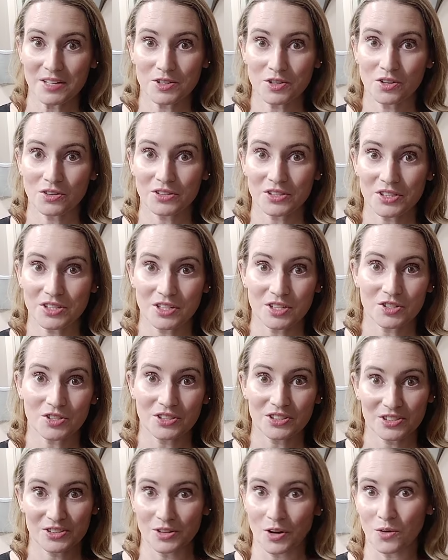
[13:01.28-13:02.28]
your own
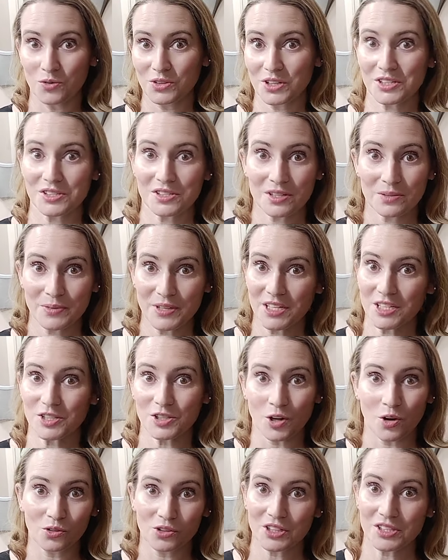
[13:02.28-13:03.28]
decisions. Don't listen to me,
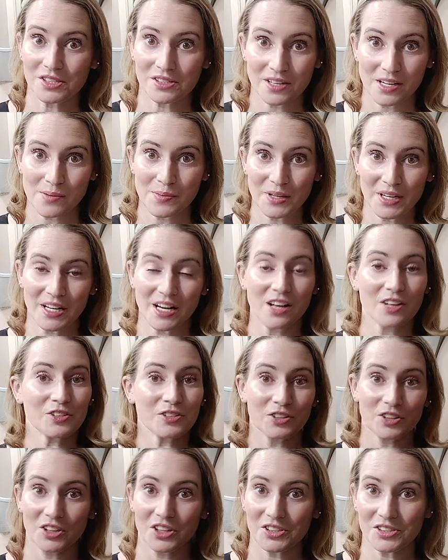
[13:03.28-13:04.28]
don't listen to anybody else.
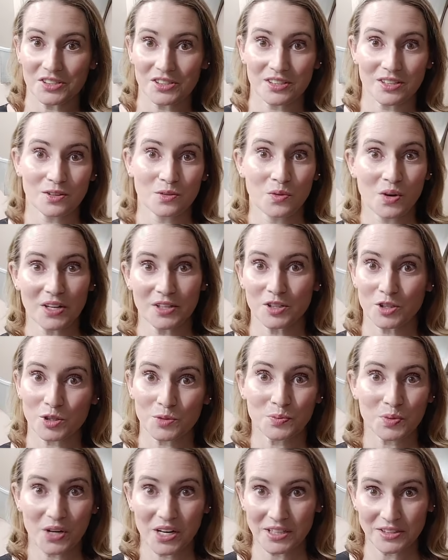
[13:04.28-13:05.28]
Listen to what your
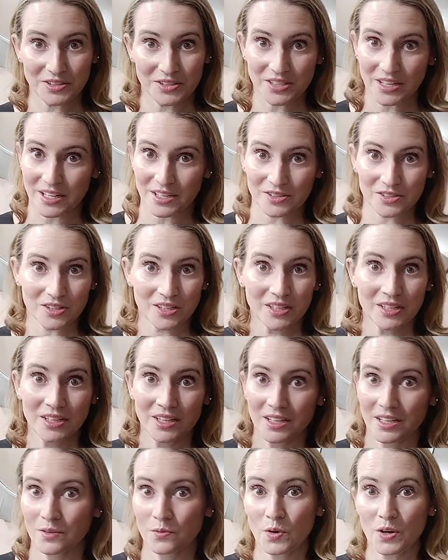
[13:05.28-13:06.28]
brain says
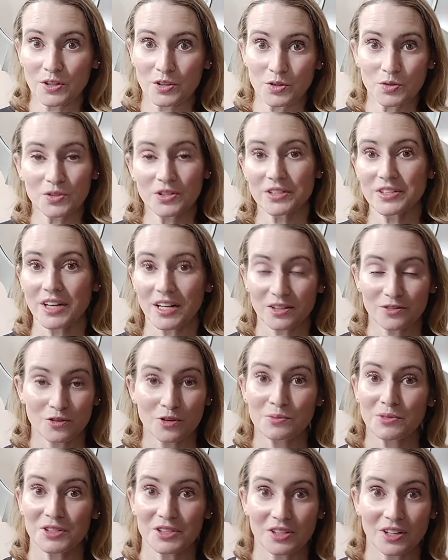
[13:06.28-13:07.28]
and what you deduct
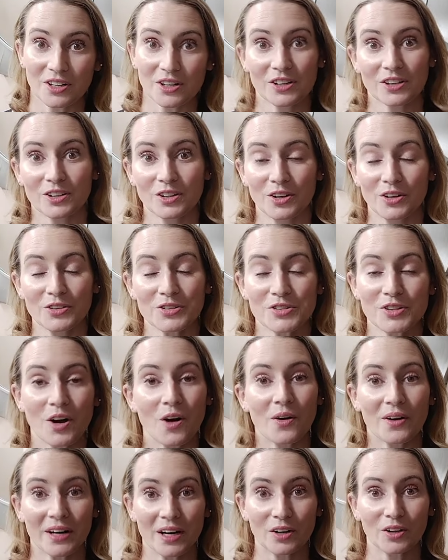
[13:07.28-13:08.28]
from this article.
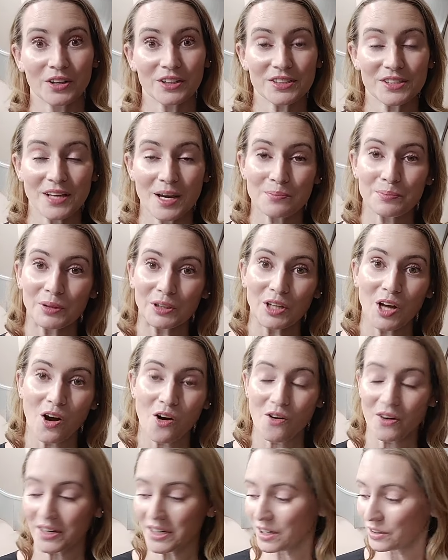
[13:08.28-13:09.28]
So, and I'll link to that
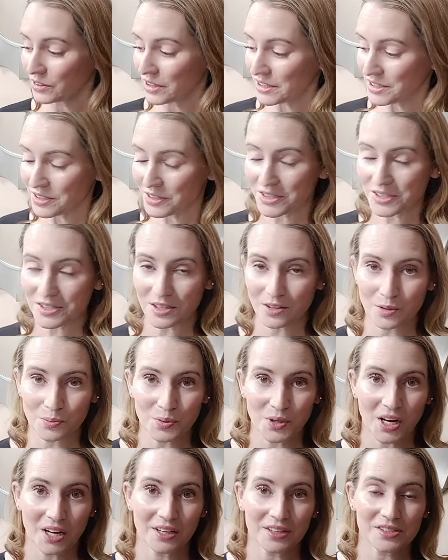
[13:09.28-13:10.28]
below and I'll link to these other
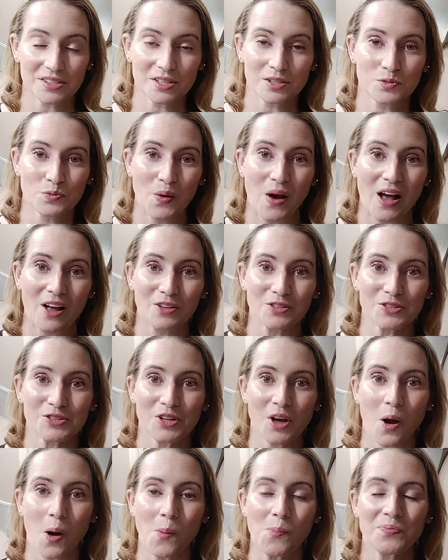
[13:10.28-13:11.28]
products as well.
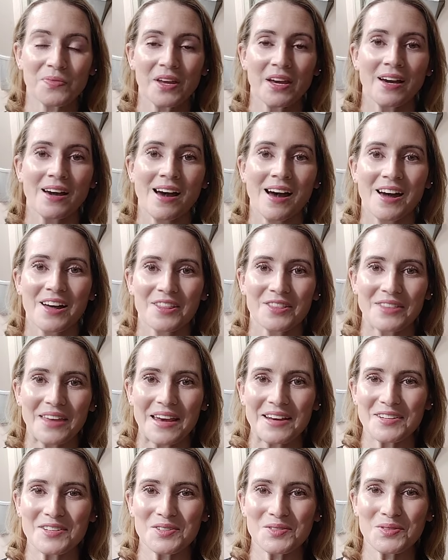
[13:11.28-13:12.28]
So,
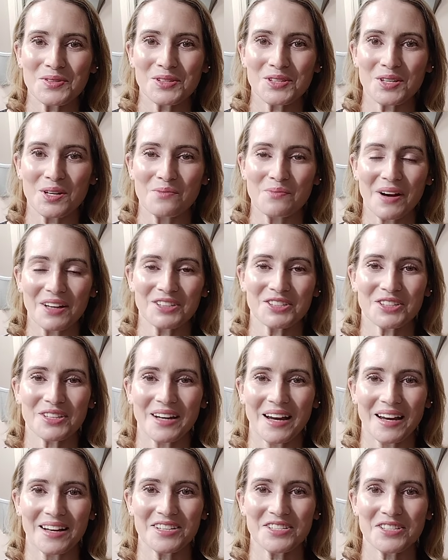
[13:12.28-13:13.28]
thank you so much,
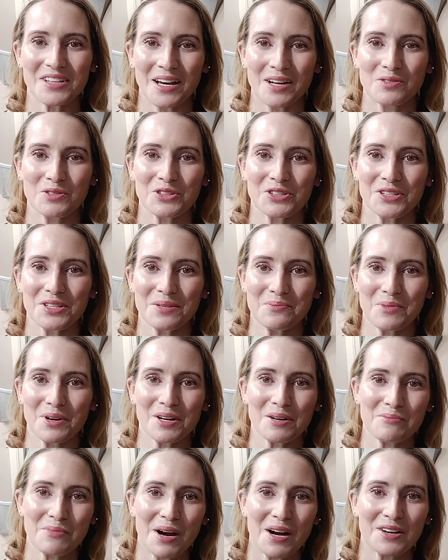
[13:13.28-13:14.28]
guys. I will see you more
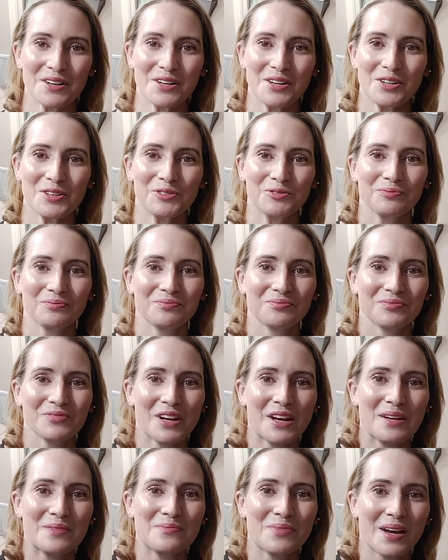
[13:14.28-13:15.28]
tomorrow.
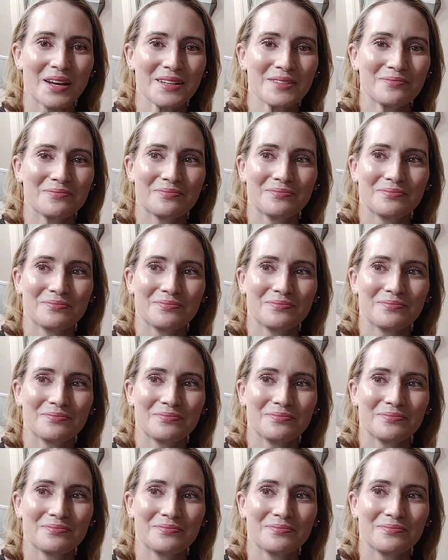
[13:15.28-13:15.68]
Okay, bye.